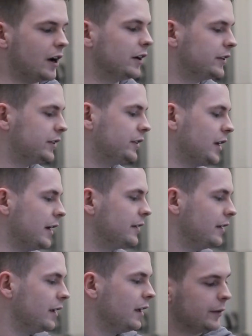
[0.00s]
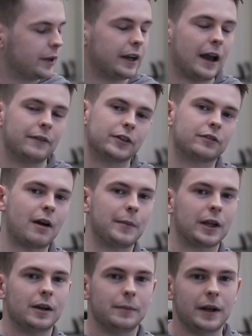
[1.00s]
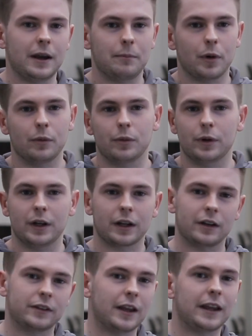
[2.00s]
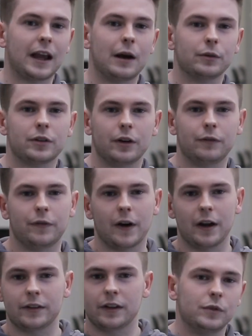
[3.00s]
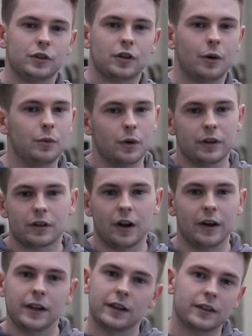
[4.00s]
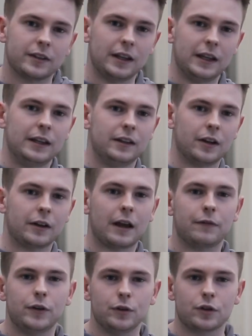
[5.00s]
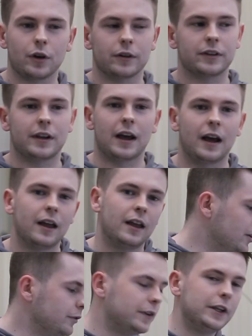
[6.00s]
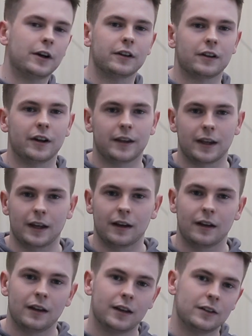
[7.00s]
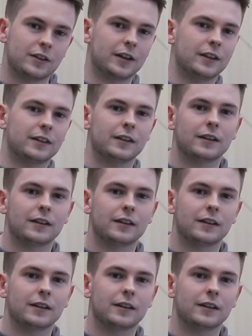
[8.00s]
car's done. We're going to have a ceramic in a minute, but we're going to take it outside first and show you what it's like, see, you know, get a few shots and that. Hopefully you guys like it. Cheers.